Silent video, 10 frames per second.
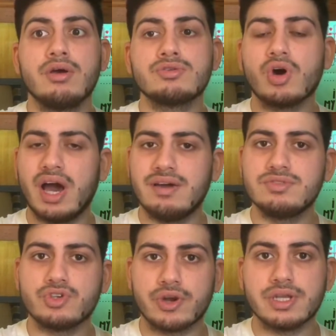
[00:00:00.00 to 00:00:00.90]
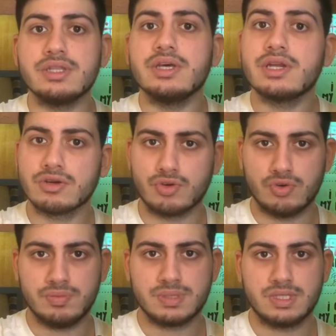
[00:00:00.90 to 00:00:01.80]
so I have joined their
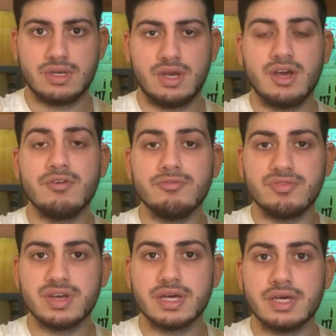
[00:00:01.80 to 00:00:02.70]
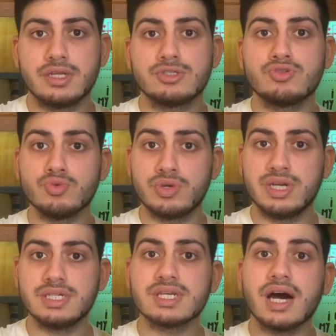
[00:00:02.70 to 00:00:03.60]
groups where
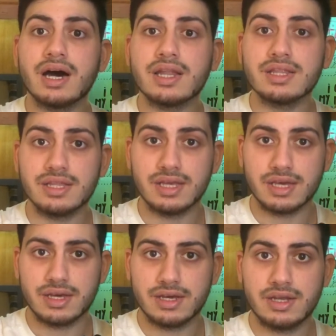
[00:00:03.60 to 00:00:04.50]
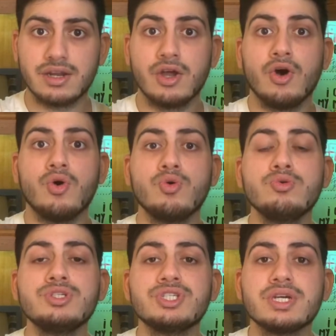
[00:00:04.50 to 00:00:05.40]
students are there
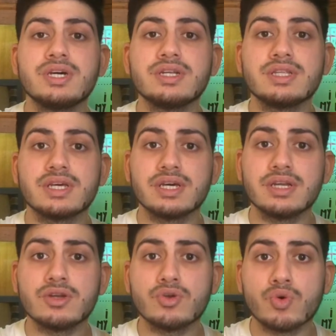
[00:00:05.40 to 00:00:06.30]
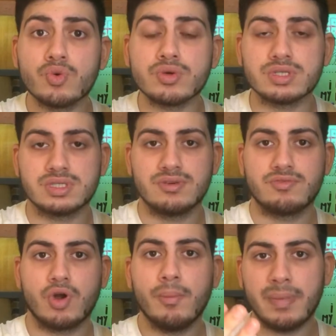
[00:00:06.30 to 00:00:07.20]
who share their notes
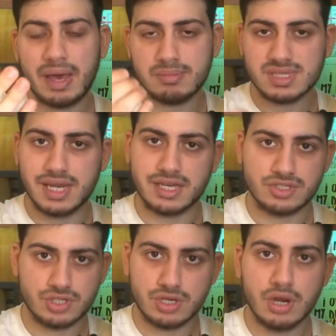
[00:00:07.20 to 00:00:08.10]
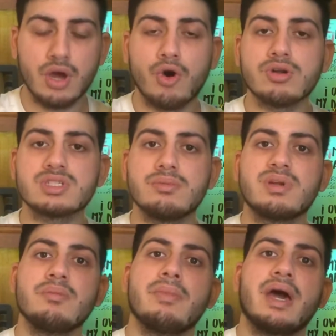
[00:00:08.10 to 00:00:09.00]
from ma'am's lecture or
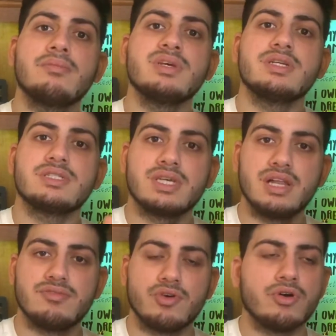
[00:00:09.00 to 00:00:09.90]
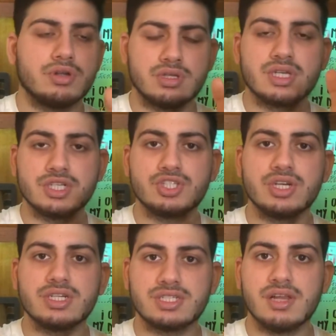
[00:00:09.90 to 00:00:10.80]
sometime ma'am itself or the teacher
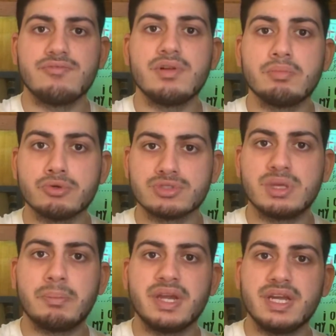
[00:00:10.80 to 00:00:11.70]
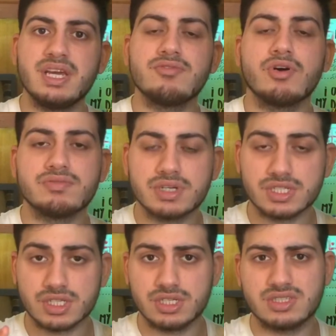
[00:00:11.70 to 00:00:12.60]
itself will post the pdf of the
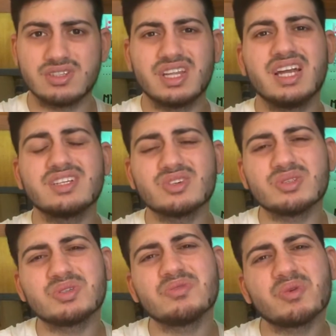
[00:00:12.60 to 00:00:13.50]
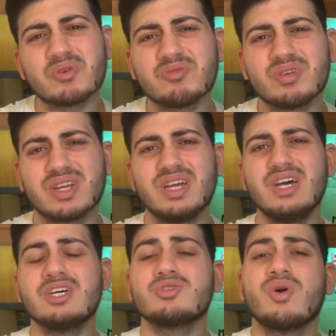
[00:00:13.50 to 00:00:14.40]
discussion that is also for free
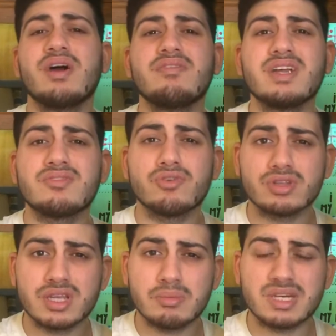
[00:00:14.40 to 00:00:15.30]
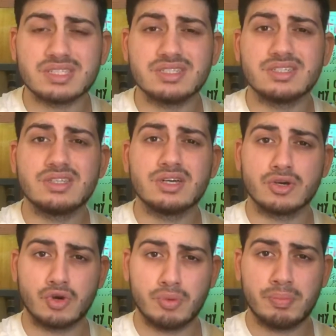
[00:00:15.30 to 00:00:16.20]
so i wait for their message in the
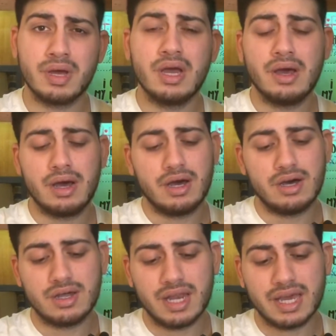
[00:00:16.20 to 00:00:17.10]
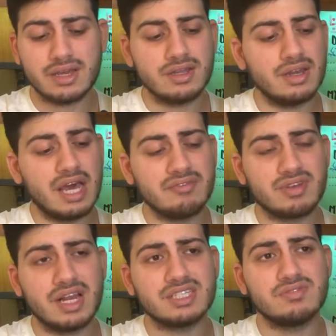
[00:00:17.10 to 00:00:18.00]
group uh, like
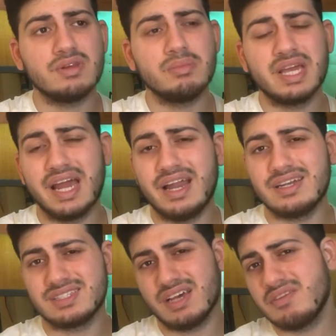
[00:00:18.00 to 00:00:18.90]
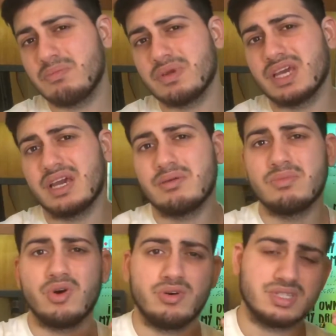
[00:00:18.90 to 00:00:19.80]
live class will be at 7
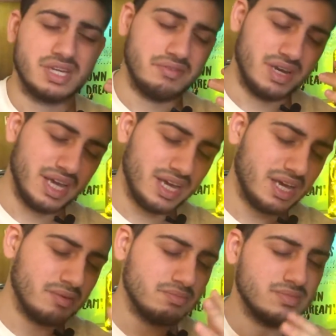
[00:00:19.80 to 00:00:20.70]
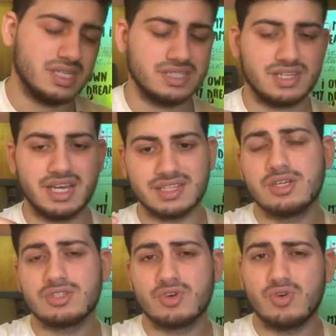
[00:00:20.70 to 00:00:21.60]
pm or 7 am things like
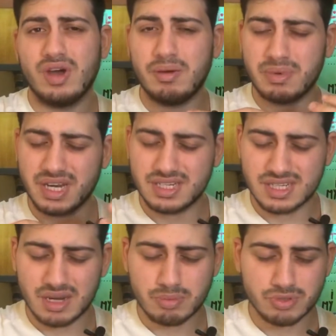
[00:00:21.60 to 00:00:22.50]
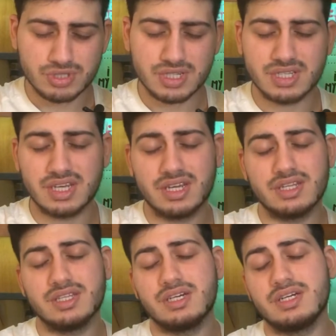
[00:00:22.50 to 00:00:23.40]
that so updates are posted there
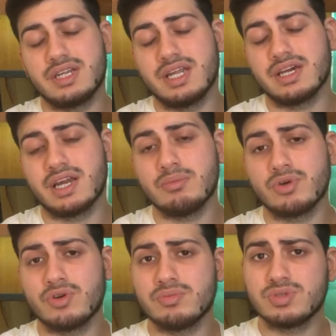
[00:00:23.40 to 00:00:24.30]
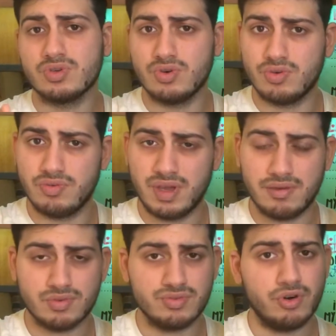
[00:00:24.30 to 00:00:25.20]
in the telegram group so we
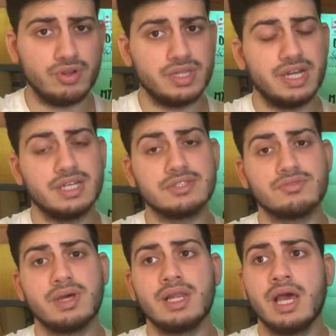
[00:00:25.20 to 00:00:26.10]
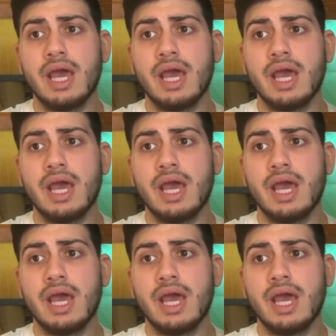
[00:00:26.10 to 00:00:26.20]
have to follow that as well